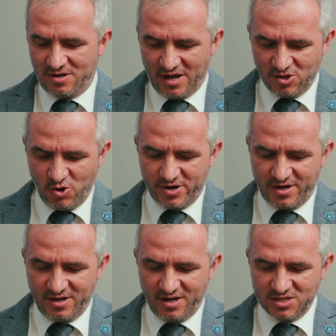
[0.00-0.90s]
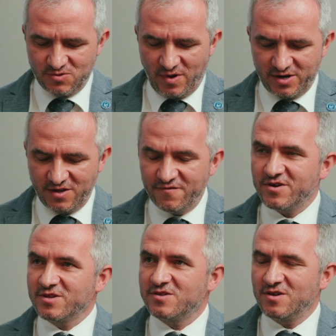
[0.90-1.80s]
and learning is very
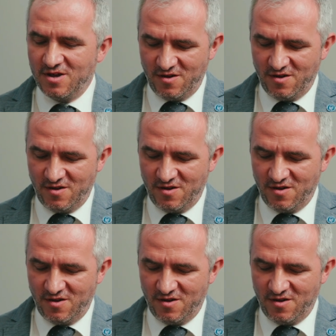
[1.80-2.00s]
different